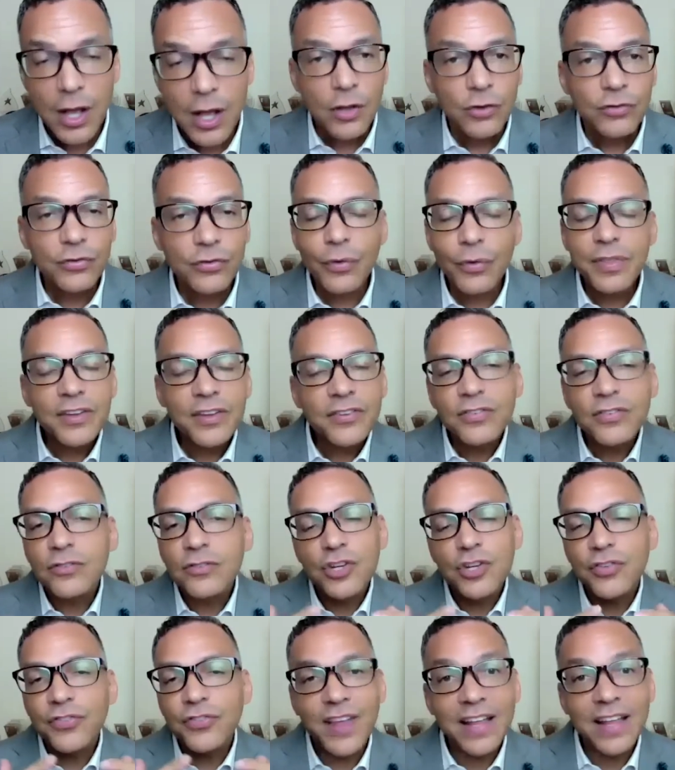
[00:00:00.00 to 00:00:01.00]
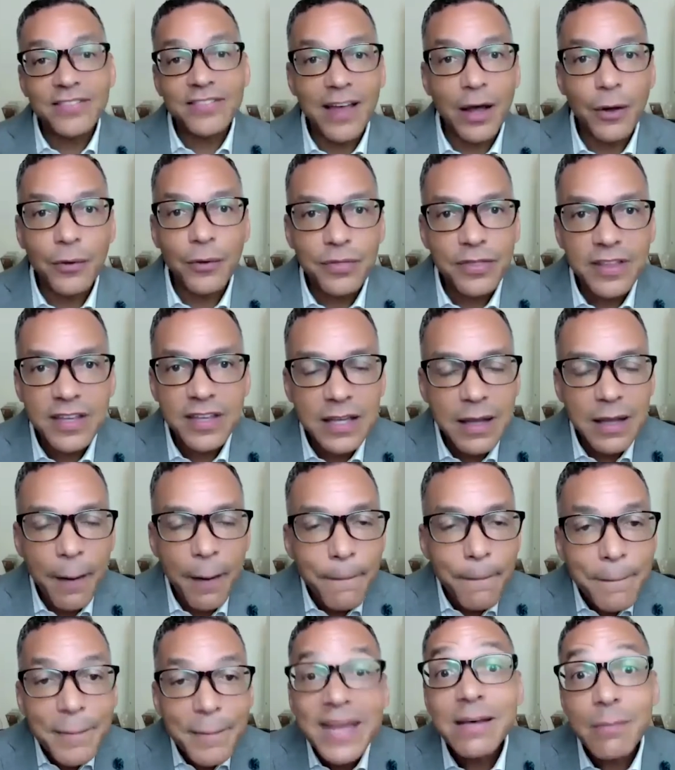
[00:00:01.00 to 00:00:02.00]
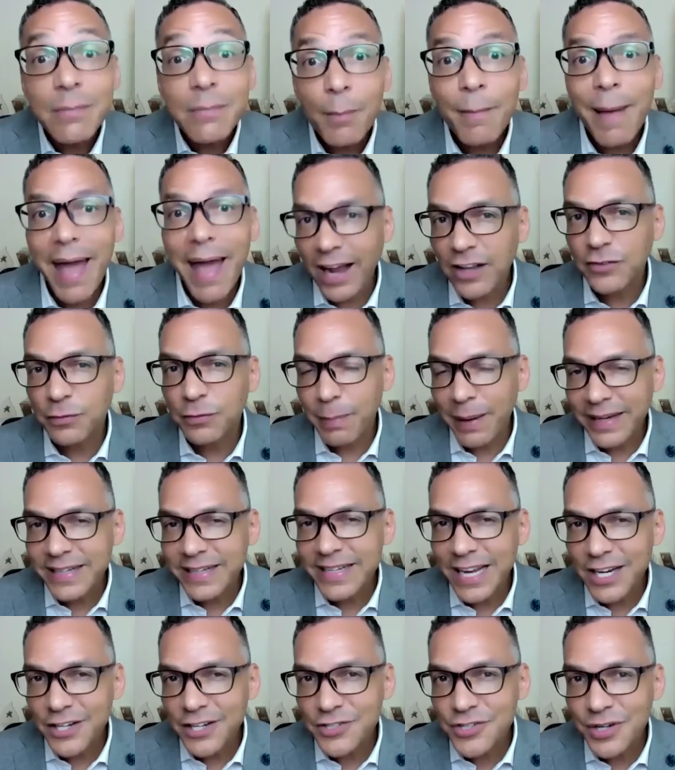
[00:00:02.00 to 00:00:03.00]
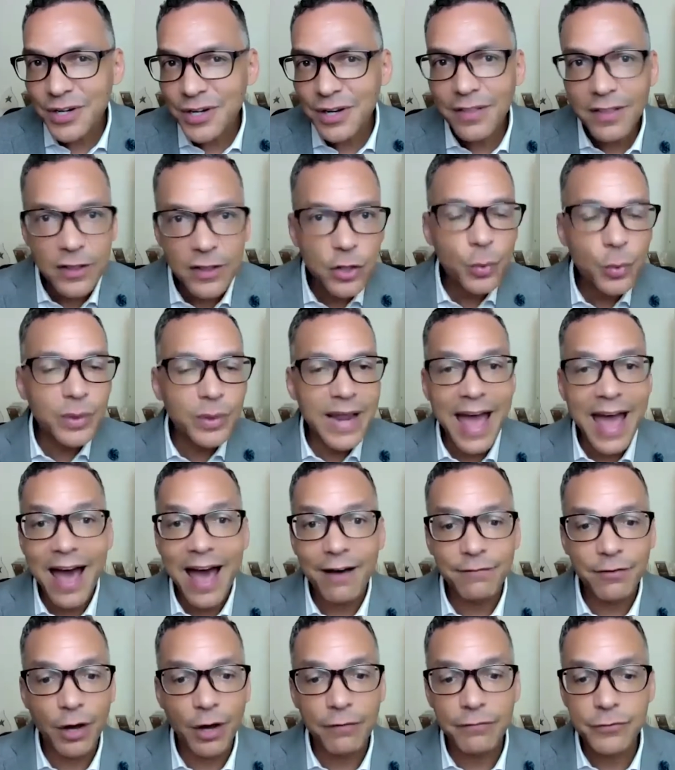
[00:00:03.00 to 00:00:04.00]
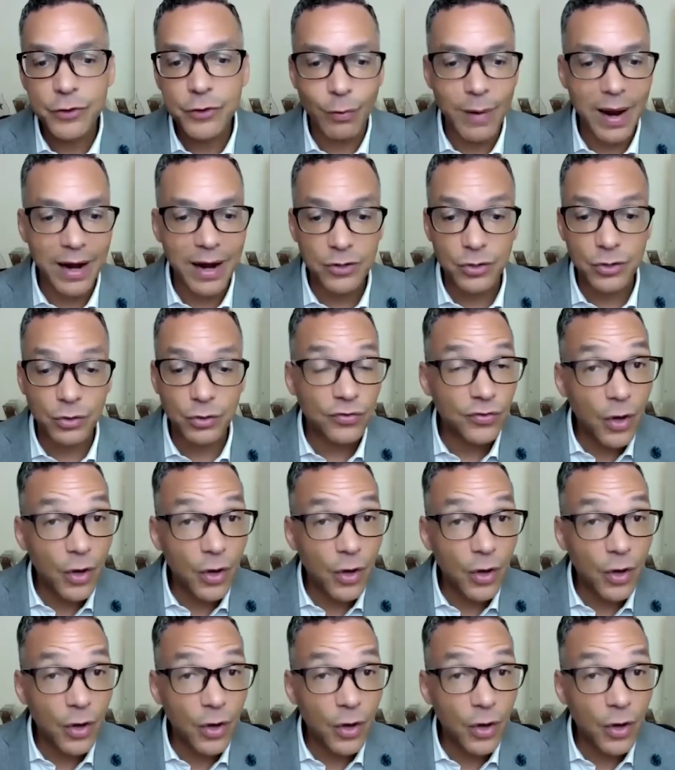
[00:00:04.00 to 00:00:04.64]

So this just sets out the minimum expectation that you would have of directors.